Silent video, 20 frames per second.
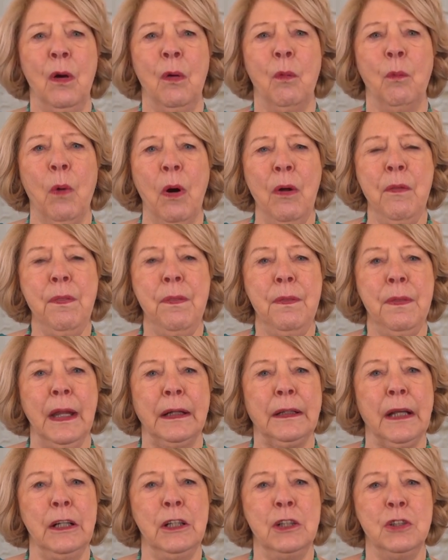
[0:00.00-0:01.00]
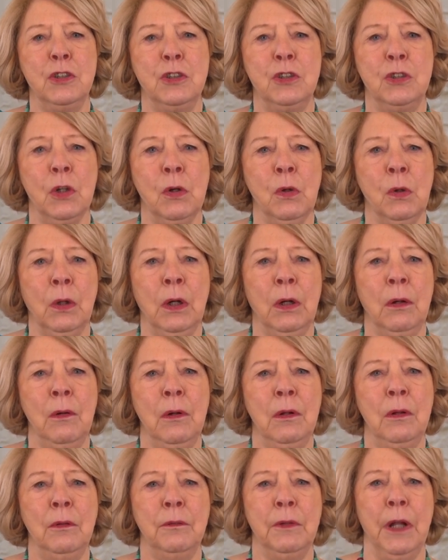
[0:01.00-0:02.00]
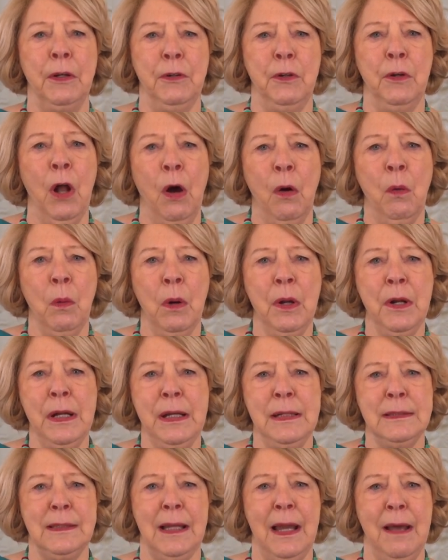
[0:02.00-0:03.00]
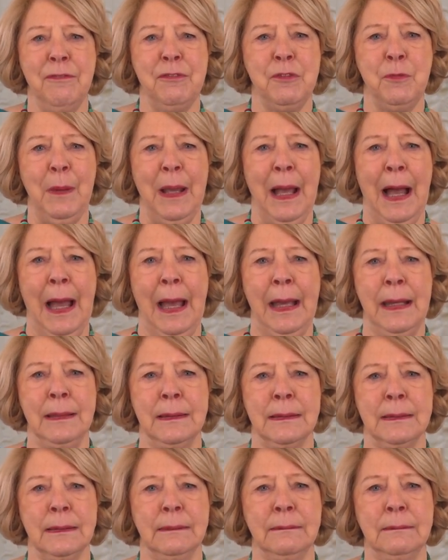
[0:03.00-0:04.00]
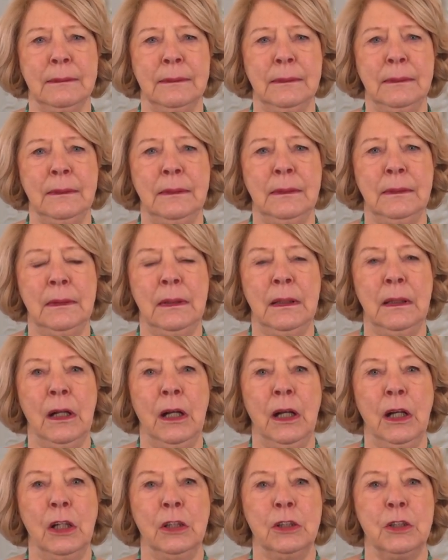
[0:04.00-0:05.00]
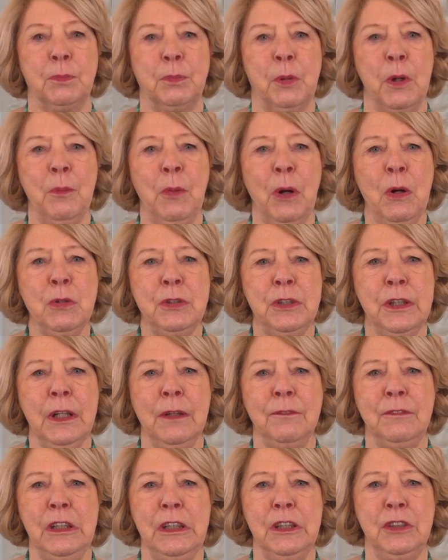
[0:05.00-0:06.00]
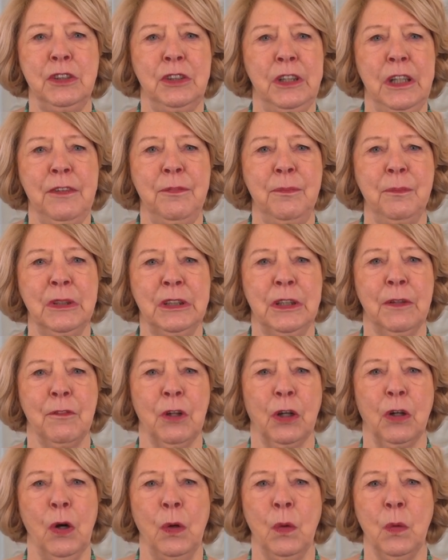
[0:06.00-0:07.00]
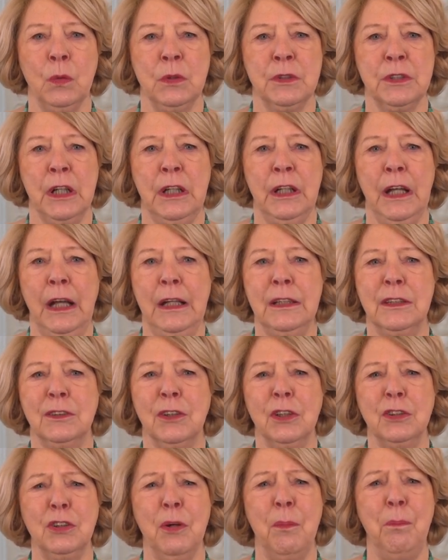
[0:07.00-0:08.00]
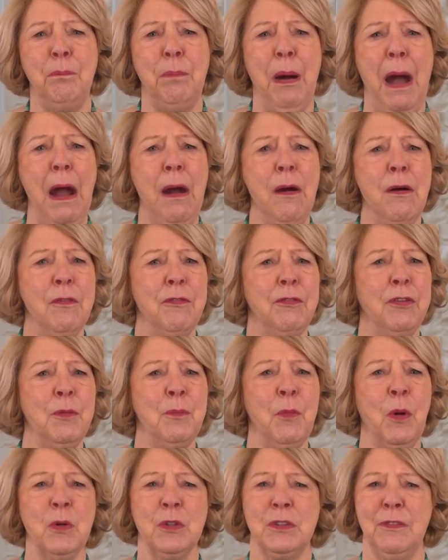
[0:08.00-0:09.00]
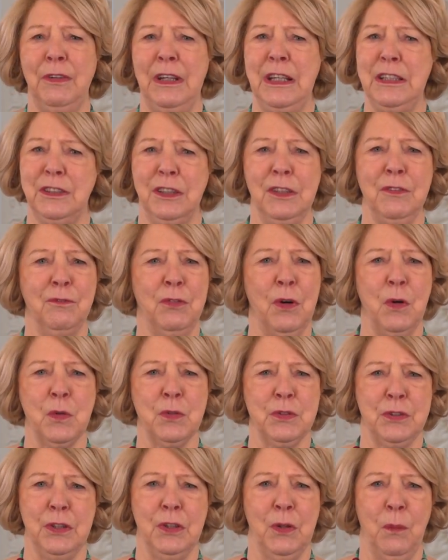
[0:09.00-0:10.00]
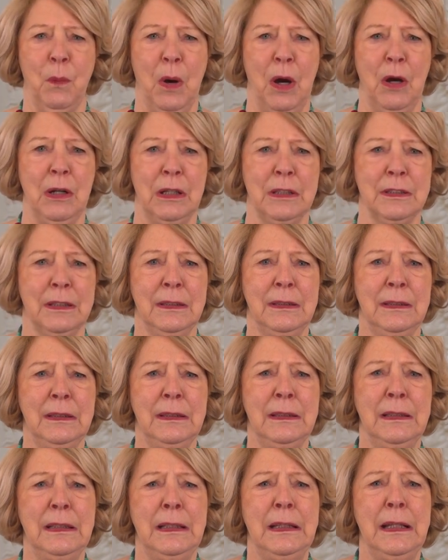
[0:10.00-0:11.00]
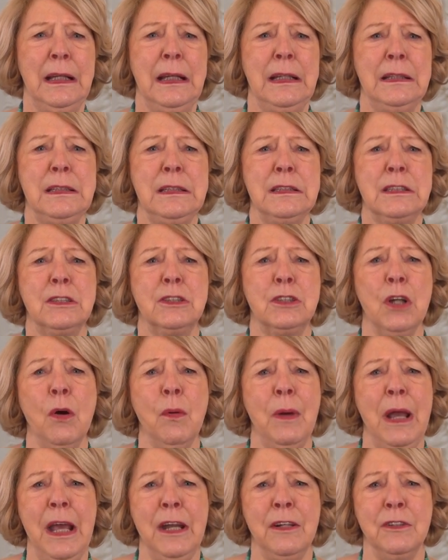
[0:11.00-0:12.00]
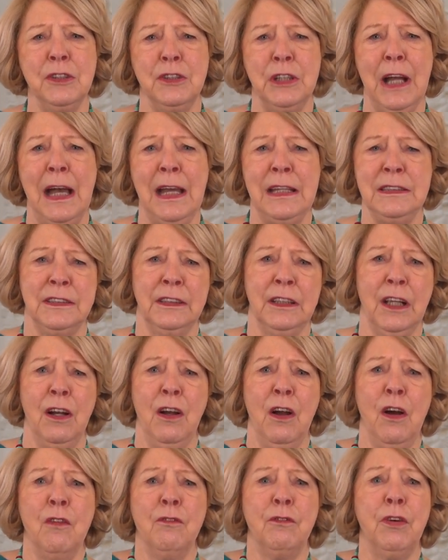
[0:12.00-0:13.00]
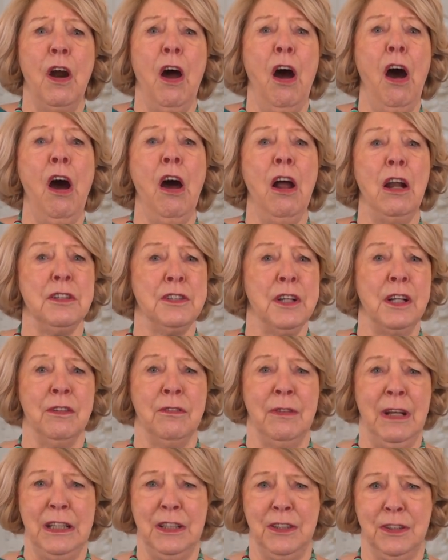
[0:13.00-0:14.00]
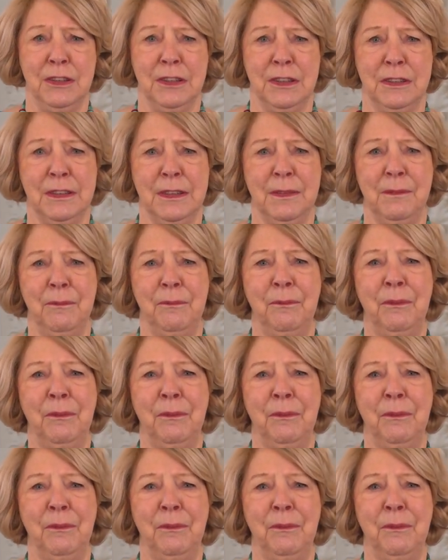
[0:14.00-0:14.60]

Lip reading: one that can ensure that no one is left behind. The promoting of the achievement of the goals is such a powerful motivating force in the world. It is so energizing for all generations.